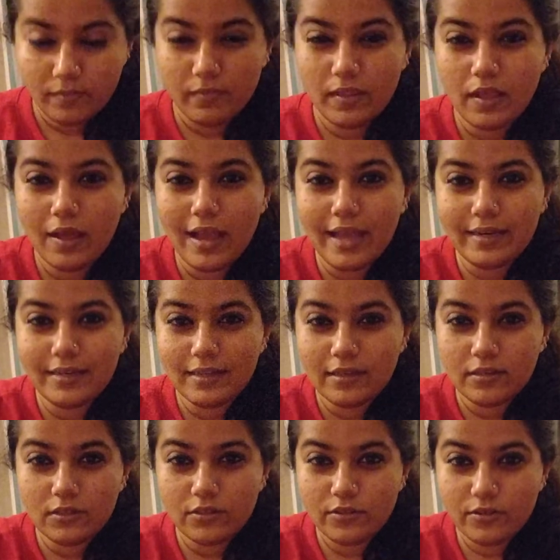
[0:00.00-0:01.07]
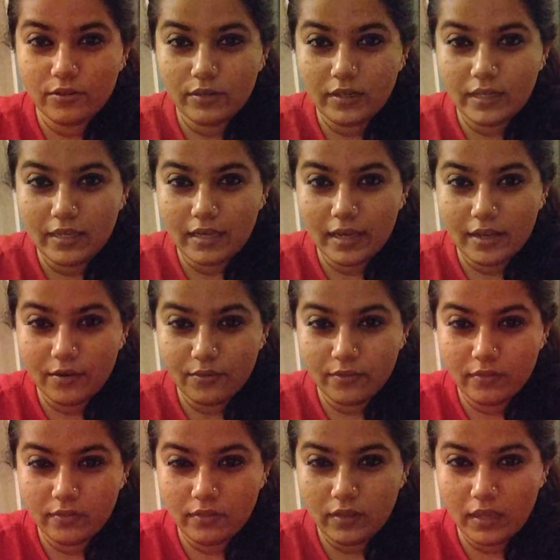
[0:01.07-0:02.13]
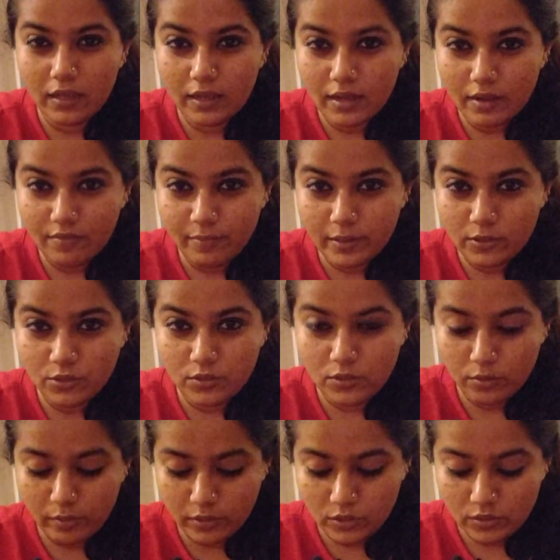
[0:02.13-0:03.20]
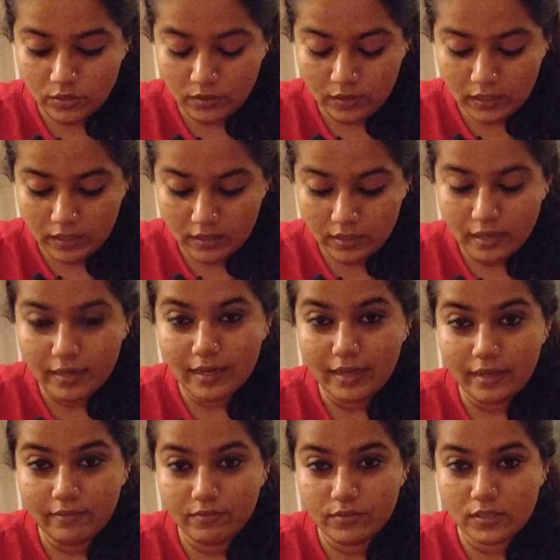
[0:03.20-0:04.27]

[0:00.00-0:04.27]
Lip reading: Now, I don't think I've mentioned the question earlier, and I